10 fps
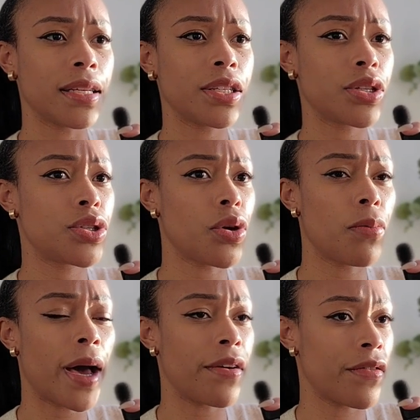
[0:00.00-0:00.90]
this is
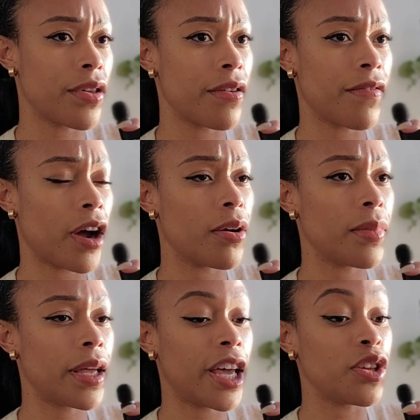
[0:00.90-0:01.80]
so bad for the
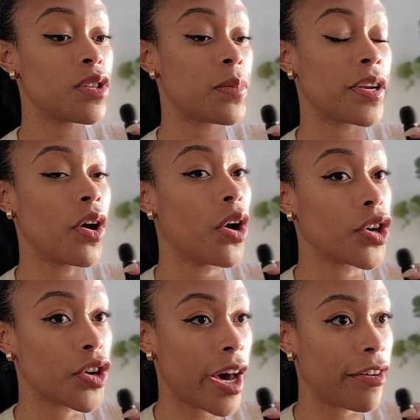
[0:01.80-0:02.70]
environment, and you spent all
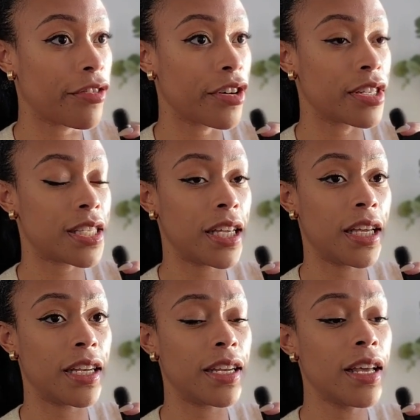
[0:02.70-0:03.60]
your efforts
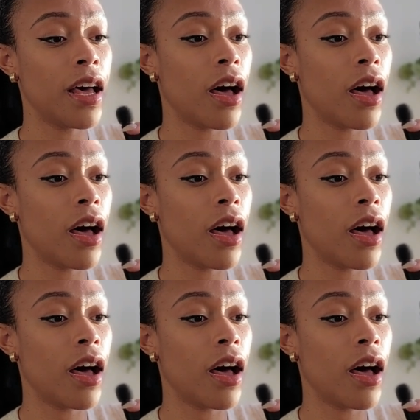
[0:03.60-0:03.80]
in